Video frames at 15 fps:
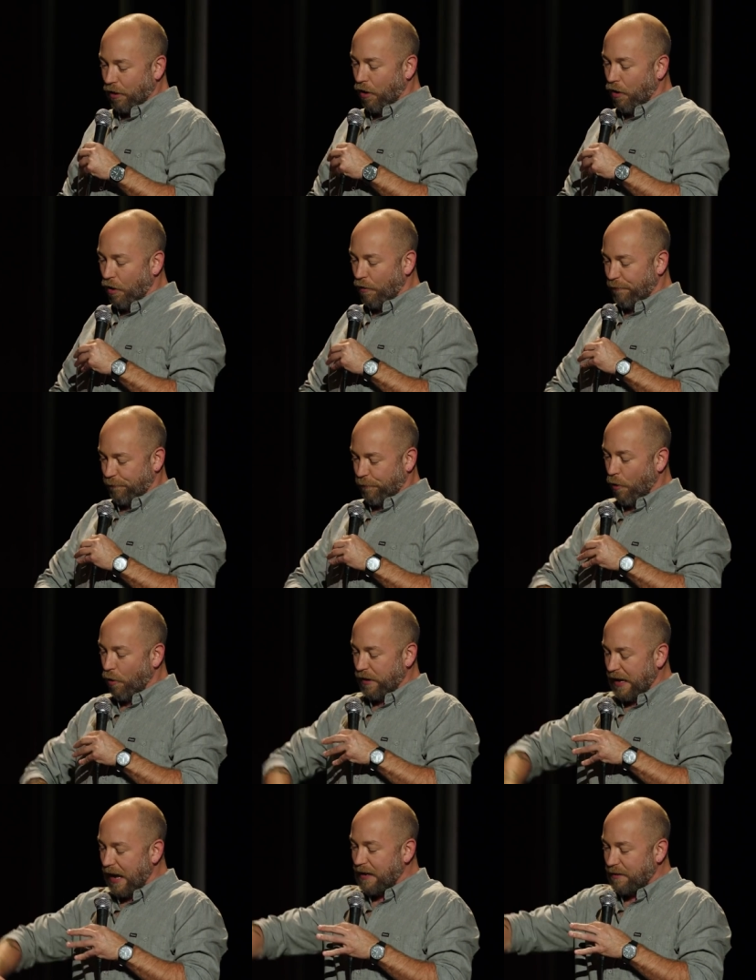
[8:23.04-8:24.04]
the whole
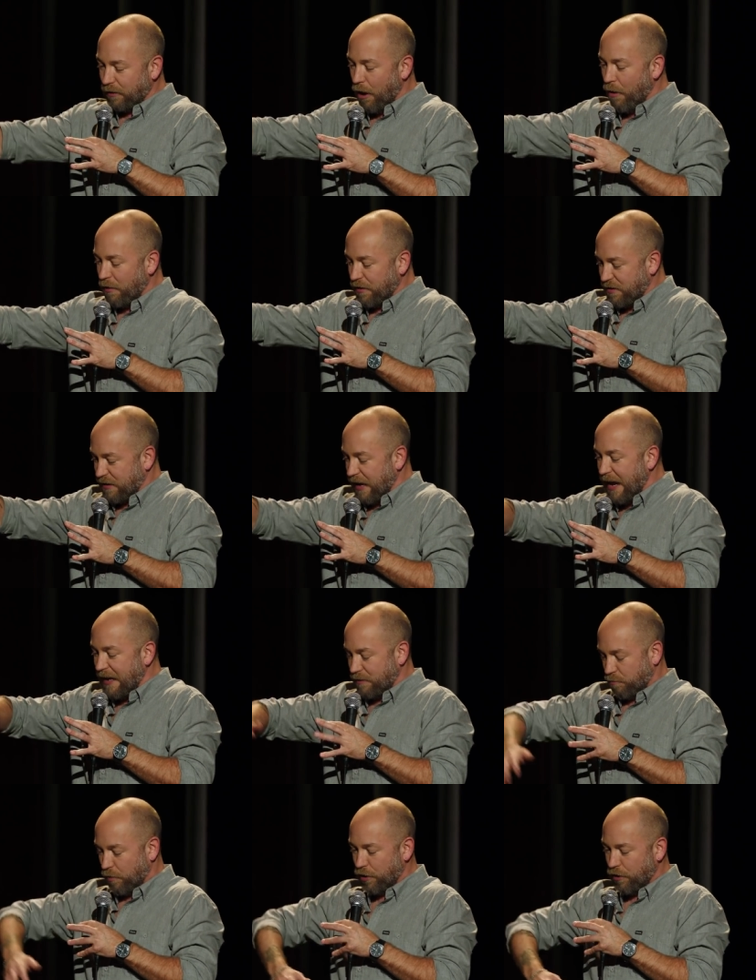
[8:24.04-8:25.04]
48 lower
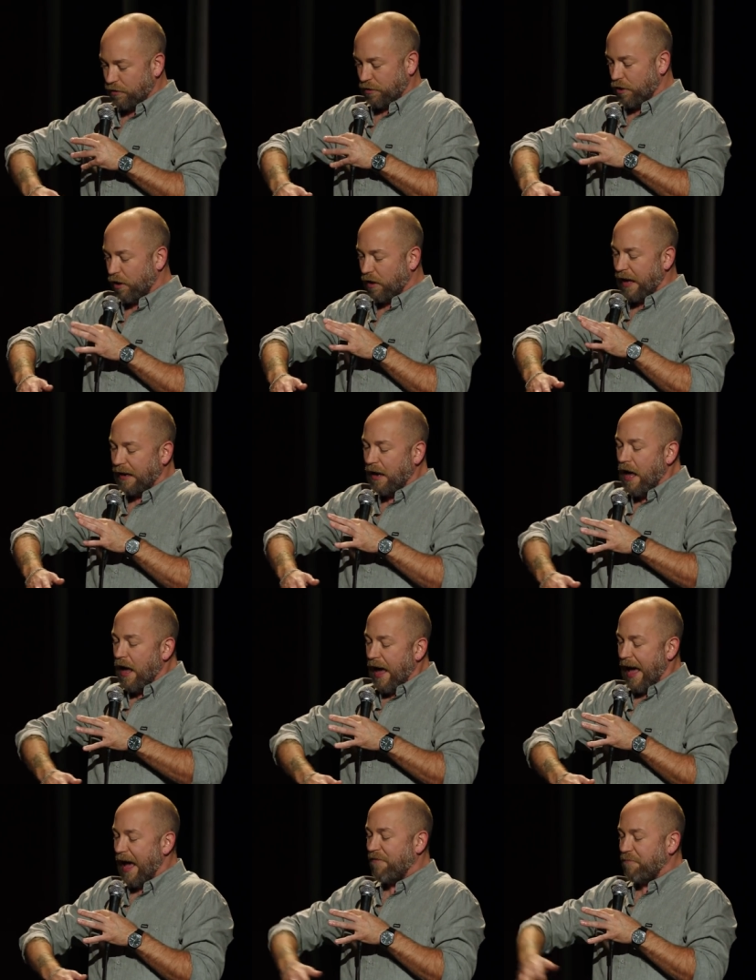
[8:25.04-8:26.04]
states would just look like
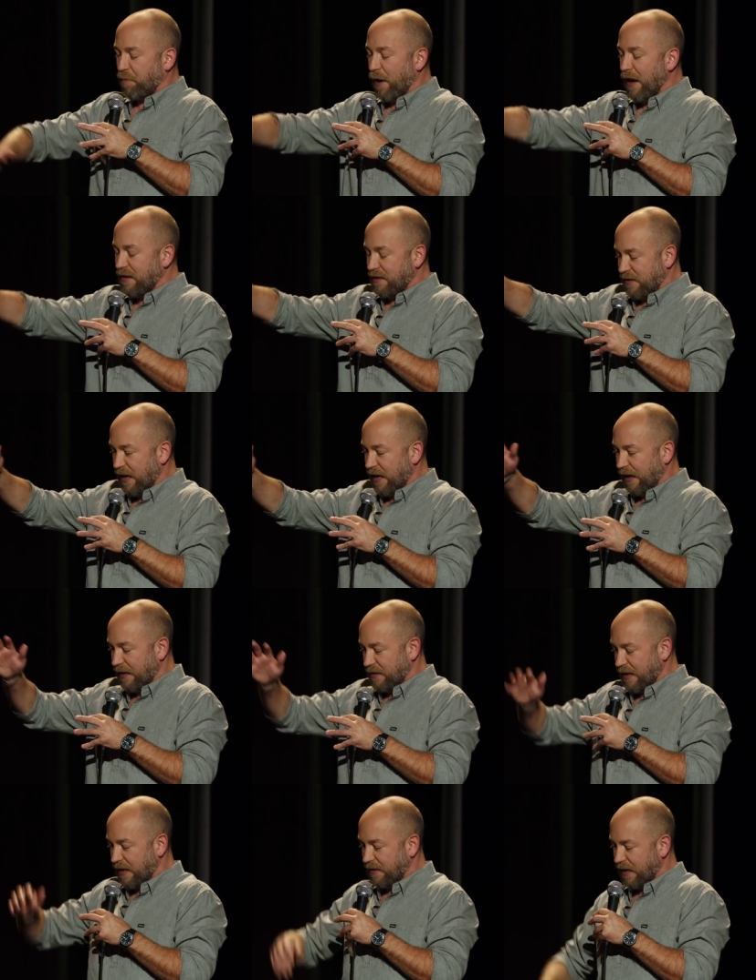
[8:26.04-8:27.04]
half price
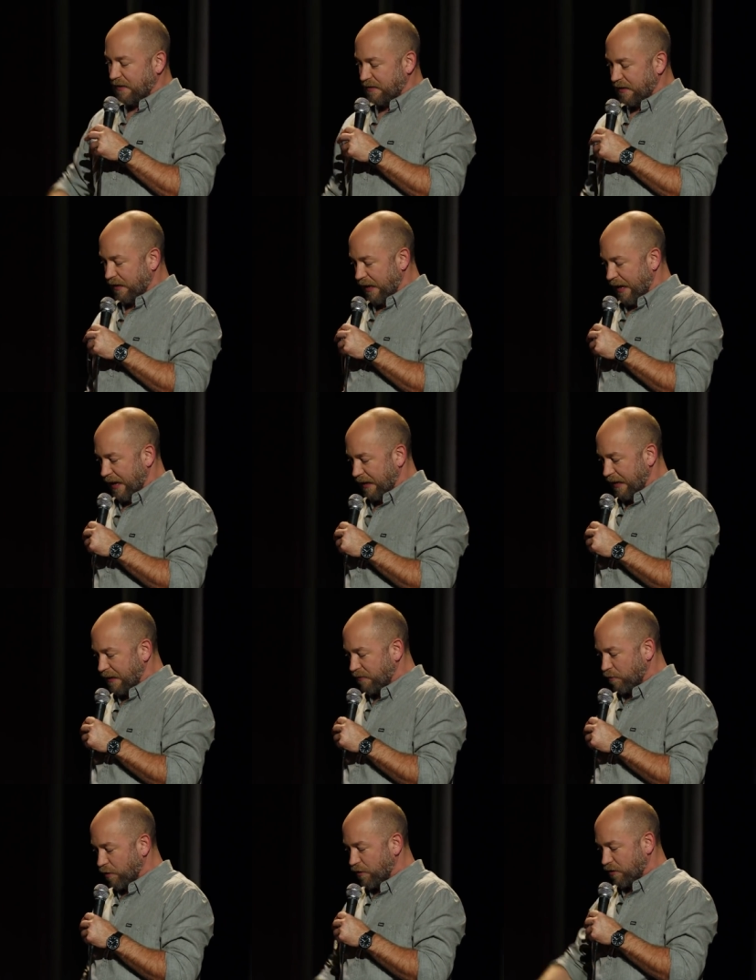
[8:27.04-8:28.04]
tickets at Disneyland.
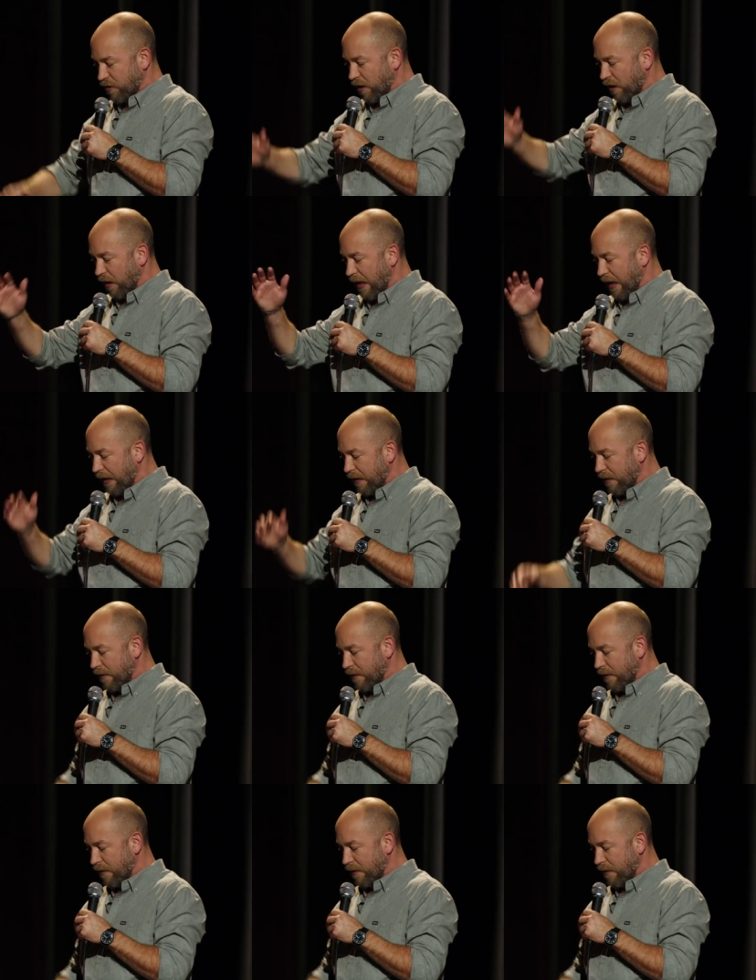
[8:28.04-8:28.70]
That's what it just looked like.